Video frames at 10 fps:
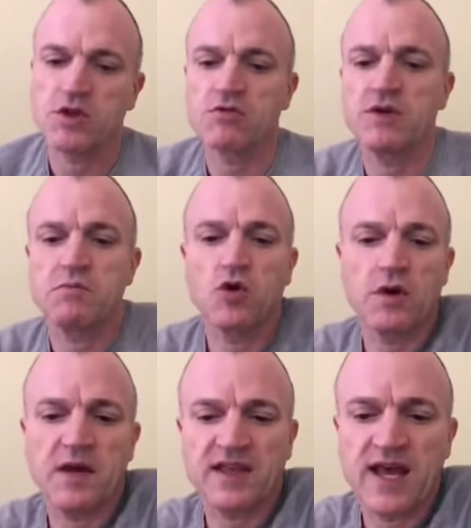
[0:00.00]
You can read
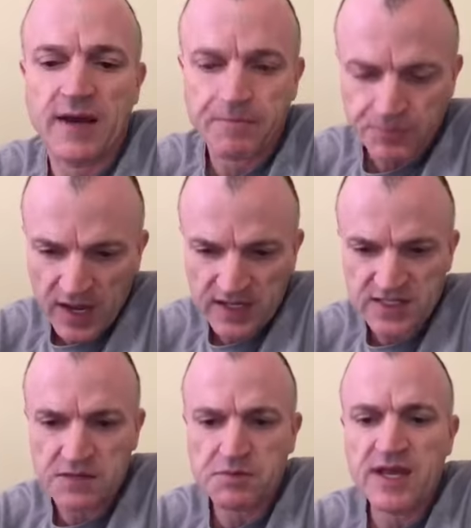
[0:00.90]
more about that at
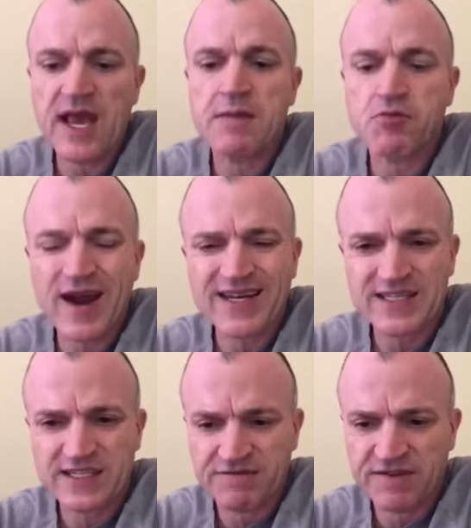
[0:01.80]

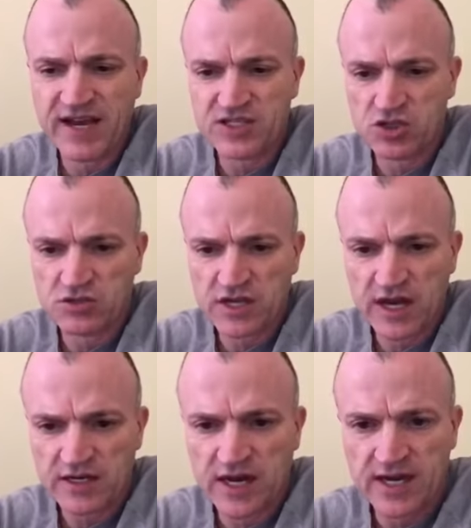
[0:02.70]

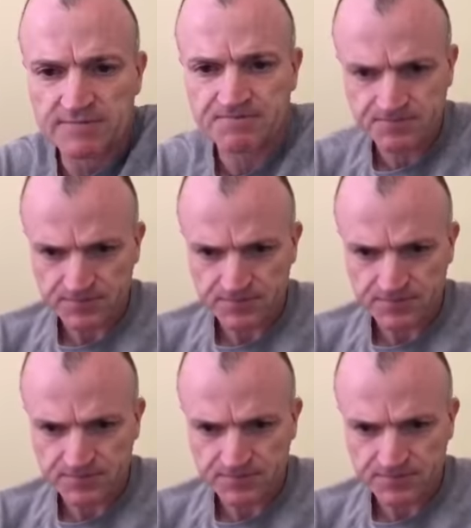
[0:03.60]
CPApracticeadvisor.com.